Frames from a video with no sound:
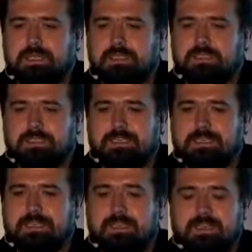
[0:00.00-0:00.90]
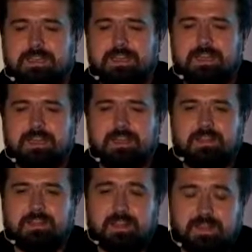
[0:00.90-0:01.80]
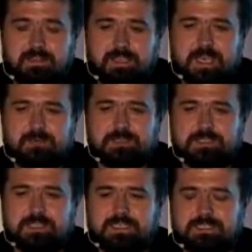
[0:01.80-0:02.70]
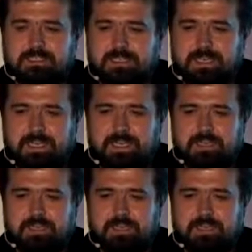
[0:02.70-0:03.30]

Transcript: And I counted yesterday,